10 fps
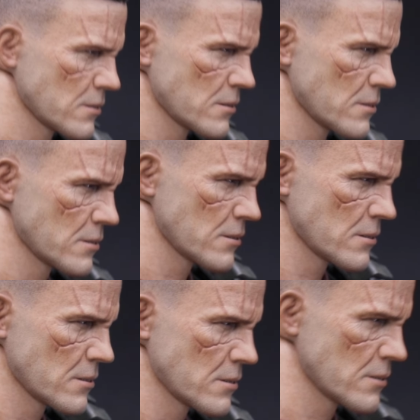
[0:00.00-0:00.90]
one
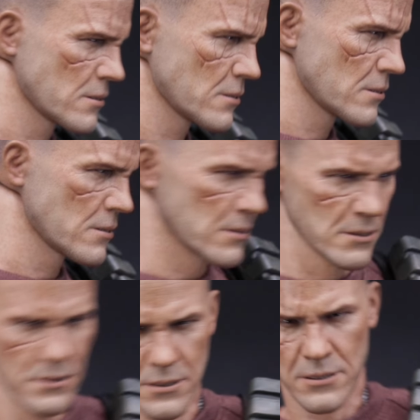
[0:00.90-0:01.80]
you know
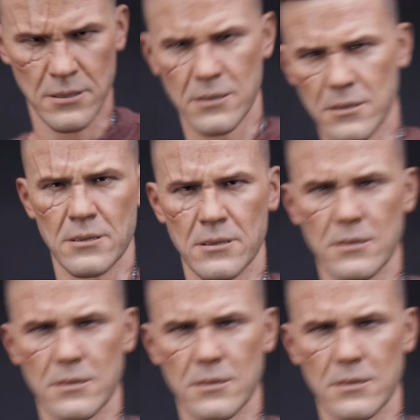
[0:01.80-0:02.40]
single joint